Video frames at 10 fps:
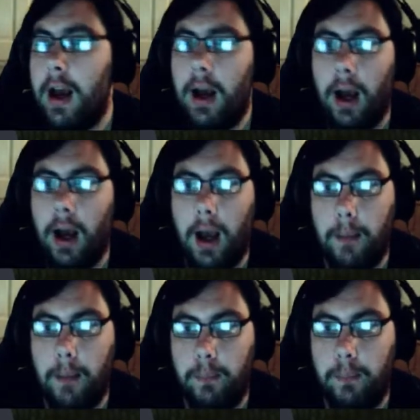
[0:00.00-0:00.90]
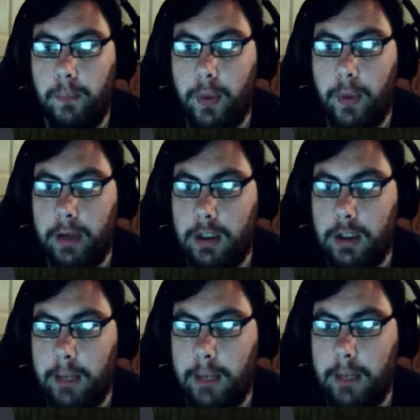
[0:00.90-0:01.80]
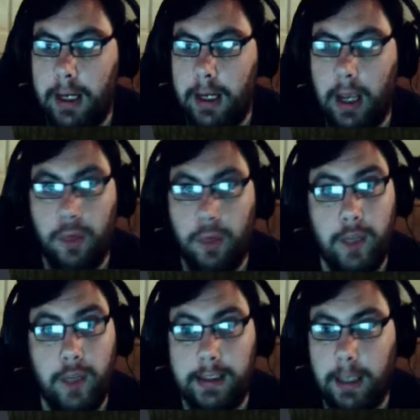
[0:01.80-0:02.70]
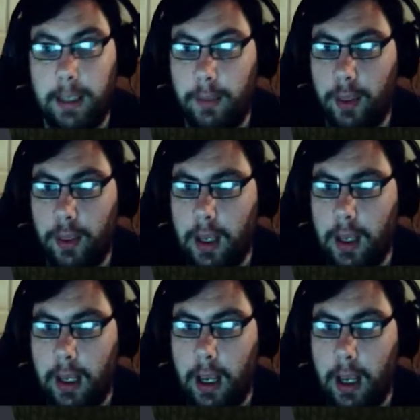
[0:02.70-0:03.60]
But they've actually made a three-step thing here.